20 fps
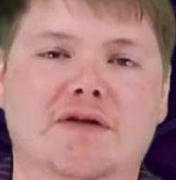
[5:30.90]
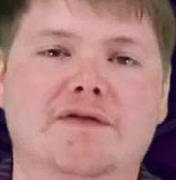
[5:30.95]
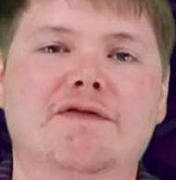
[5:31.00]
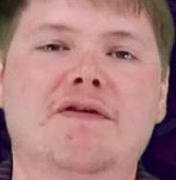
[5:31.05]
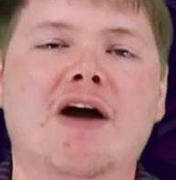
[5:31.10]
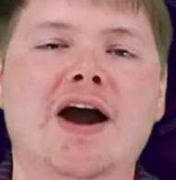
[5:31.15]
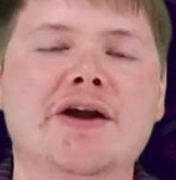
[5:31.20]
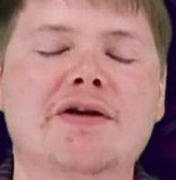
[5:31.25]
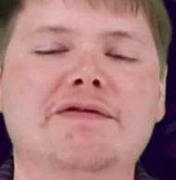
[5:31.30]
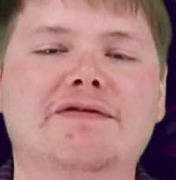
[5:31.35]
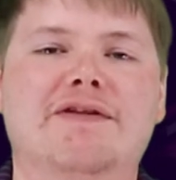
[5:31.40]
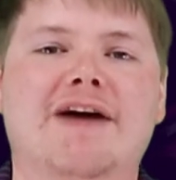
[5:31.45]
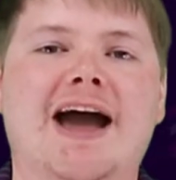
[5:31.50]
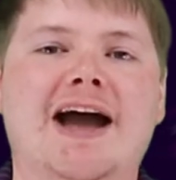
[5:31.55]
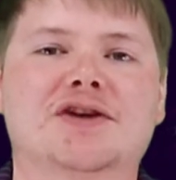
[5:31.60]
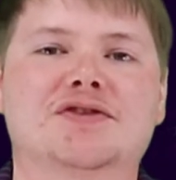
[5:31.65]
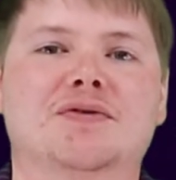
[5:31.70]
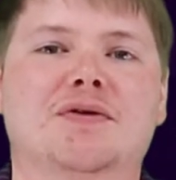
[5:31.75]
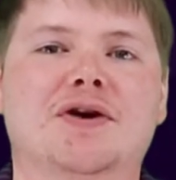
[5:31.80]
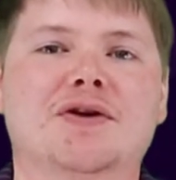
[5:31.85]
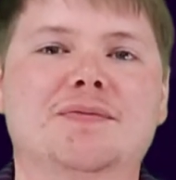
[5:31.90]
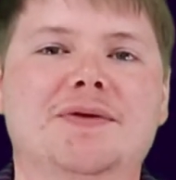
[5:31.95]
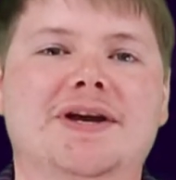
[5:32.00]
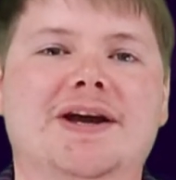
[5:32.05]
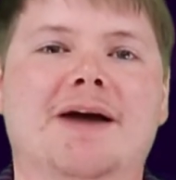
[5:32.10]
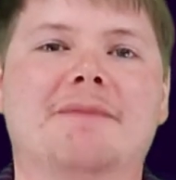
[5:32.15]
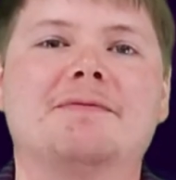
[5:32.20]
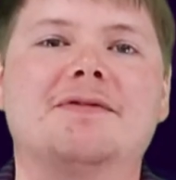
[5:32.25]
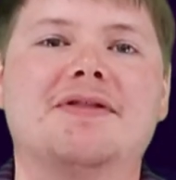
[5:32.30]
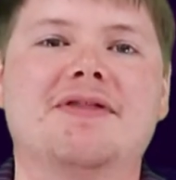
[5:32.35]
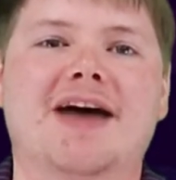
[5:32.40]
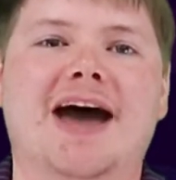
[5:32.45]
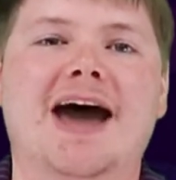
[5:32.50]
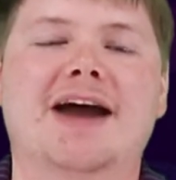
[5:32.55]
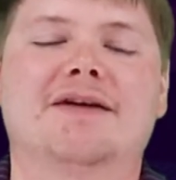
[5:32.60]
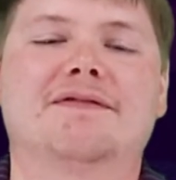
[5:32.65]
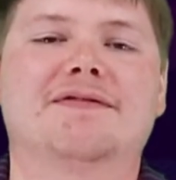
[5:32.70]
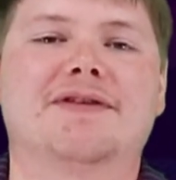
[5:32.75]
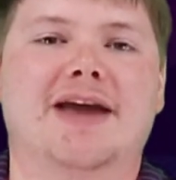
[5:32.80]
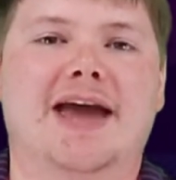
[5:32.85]
our final factoid, we come to
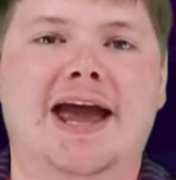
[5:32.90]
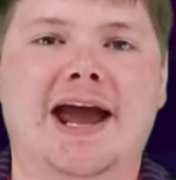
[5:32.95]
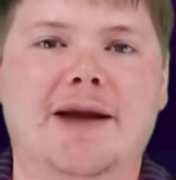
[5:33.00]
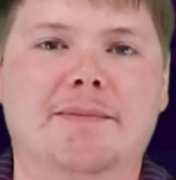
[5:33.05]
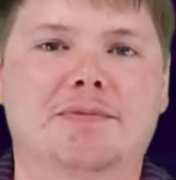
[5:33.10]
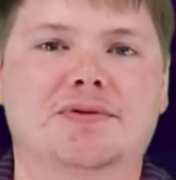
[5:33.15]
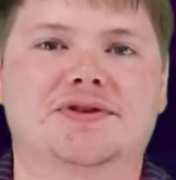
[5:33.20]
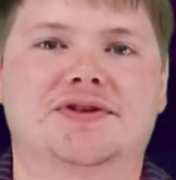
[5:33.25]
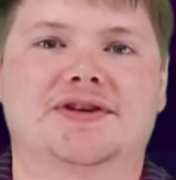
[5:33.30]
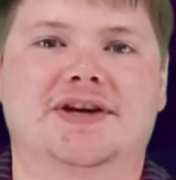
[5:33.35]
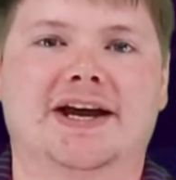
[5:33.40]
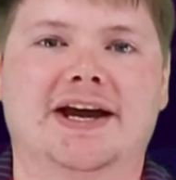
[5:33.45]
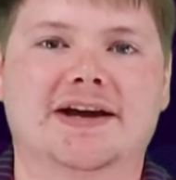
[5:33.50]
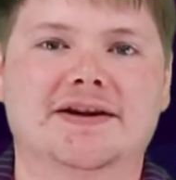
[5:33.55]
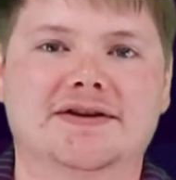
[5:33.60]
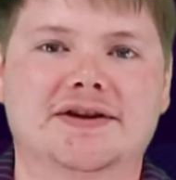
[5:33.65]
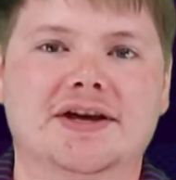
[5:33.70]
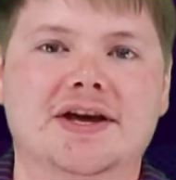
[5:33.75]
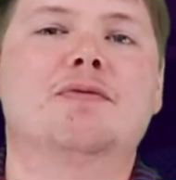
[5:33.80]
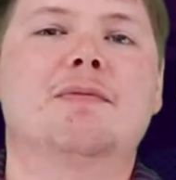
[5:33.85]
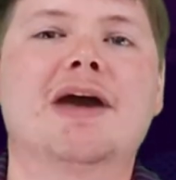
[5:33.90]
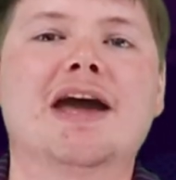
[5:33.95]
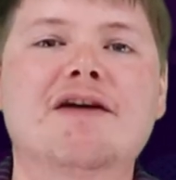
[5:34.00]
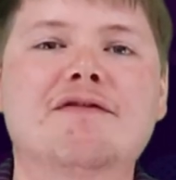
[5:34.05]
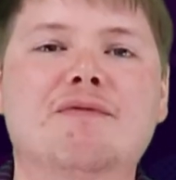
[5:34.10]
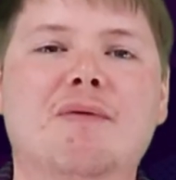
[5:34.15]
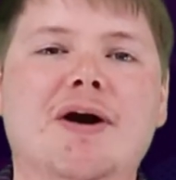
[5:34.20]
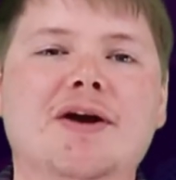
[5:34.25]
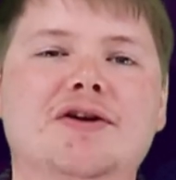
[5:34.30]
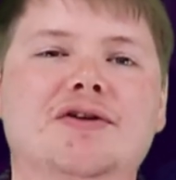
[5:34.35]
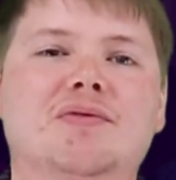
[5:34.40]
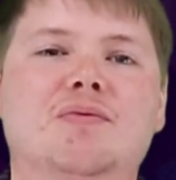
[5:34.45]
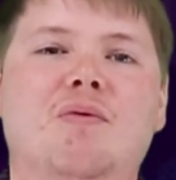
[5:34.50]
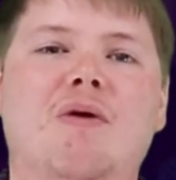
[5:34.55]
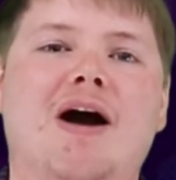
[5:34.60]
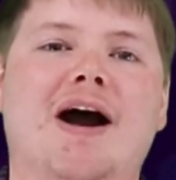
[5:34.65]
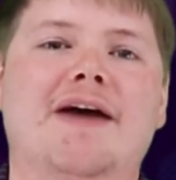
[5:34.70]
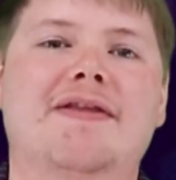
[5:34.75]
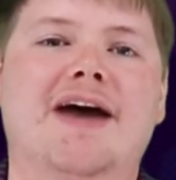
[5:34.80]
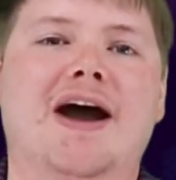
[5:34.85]
that of the ampersand. You may have wondered
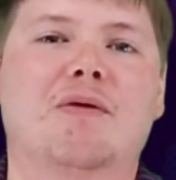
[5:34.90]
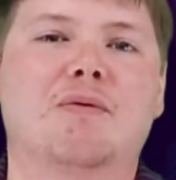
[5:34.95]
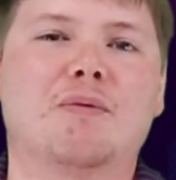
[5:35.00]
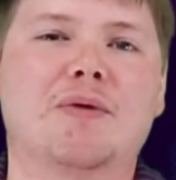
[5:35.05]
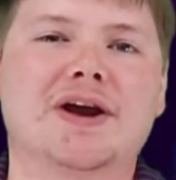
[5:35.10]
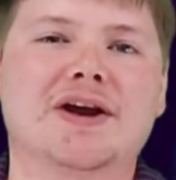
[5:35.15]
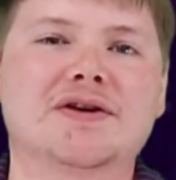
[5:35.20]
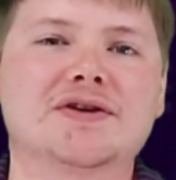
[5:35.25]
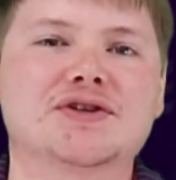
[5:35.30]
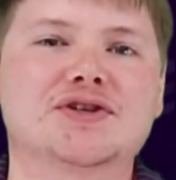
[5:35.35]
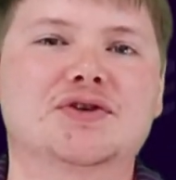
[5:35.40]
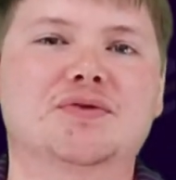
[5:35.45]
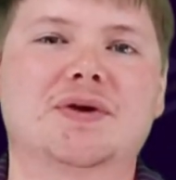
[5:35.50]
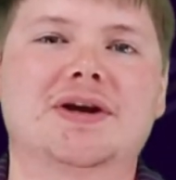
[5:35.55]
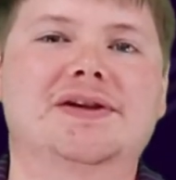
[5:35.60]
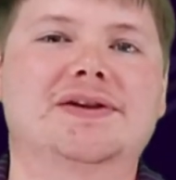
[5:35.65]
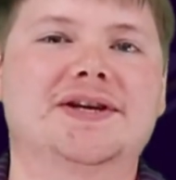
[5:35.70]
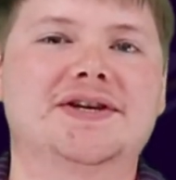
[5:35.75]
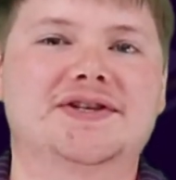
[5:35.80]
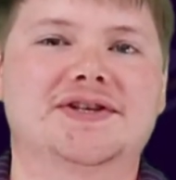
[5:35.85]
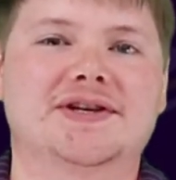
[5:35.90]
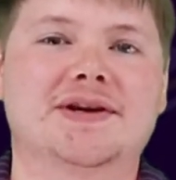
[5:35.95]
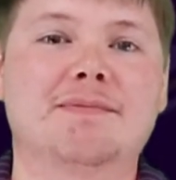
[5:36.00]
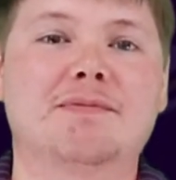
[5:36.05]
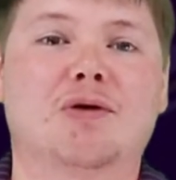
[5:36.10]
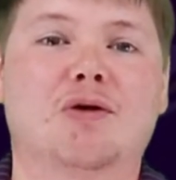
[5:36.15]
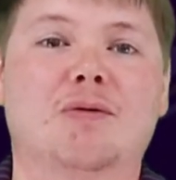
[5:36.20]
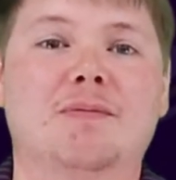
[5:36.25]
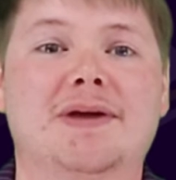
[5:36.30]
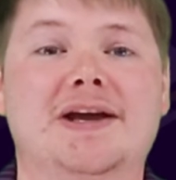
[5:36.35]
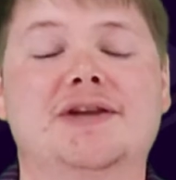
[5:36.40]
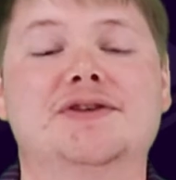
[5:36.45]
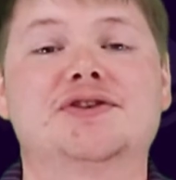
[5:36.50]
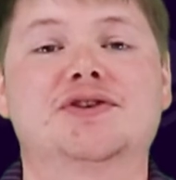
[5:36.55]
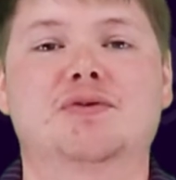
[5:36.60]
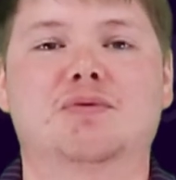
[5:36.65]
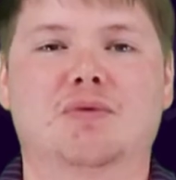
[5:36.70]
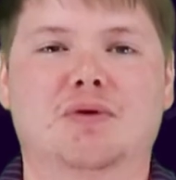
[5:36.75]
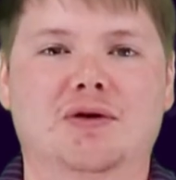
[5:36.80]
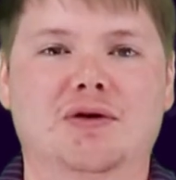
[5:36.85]
why that weird squiggly symbol means
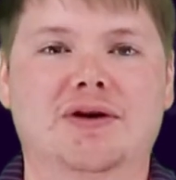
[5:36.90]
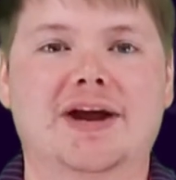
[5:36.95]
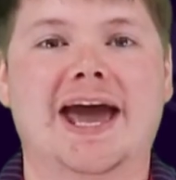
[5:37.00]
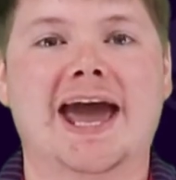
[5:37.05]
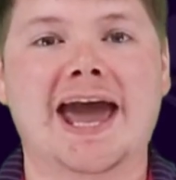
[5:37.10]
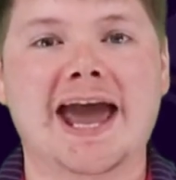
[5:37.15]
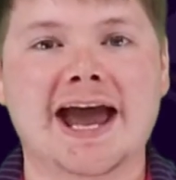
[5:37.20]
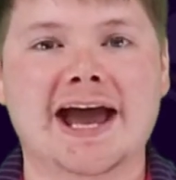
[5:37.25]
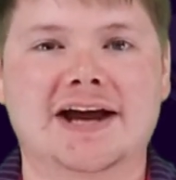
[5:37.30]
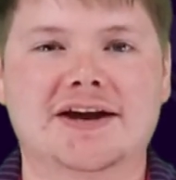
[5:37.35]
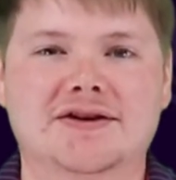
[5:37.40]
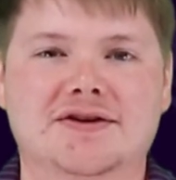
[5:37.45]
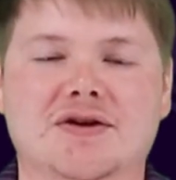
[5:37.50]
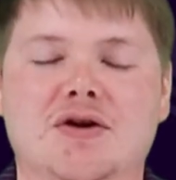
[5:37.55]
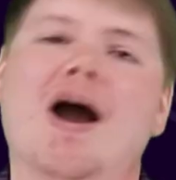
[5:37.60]
the word and.